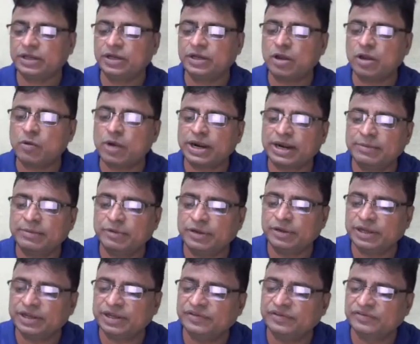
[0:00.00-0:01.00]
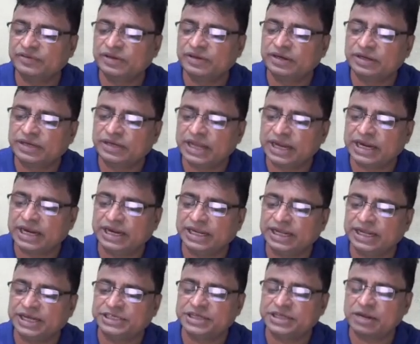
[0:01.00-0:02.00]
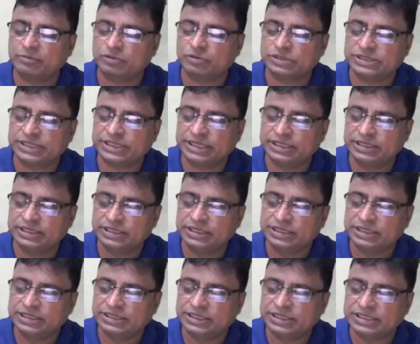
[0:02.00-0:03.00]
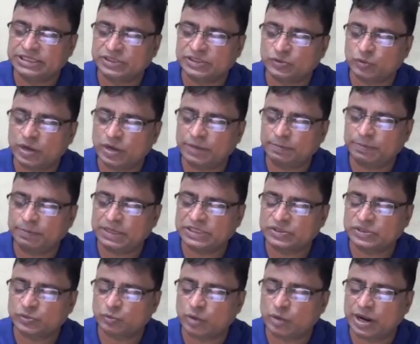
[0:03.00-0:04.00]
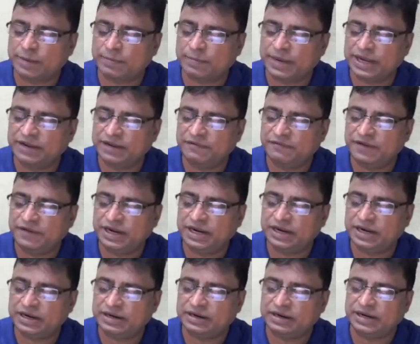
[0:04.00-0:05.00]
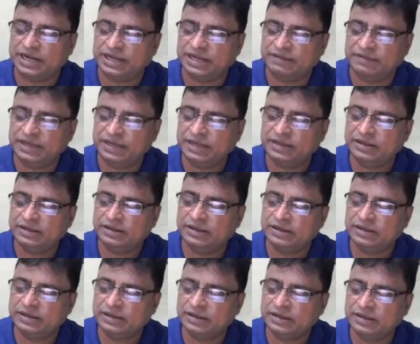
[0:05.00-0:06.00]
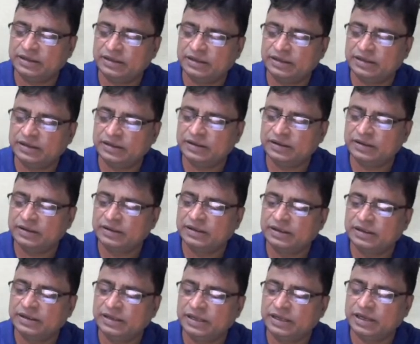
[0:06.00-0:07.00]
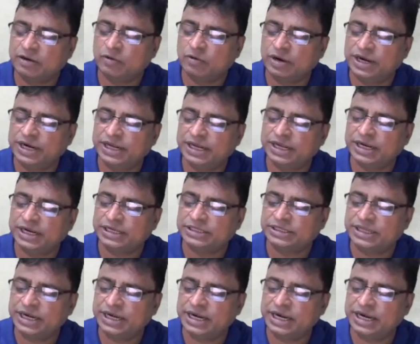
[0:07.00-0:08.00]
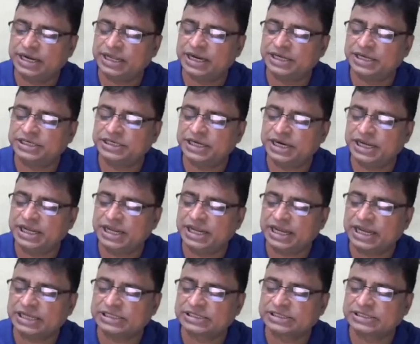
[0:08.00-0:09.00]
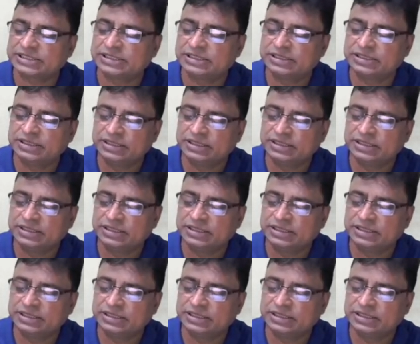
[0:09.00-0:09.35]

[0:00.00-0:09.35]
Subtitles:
Now what I'm doing is take integration on both sides. This is 1 plus 1 by v dv equal to 3 integration dx.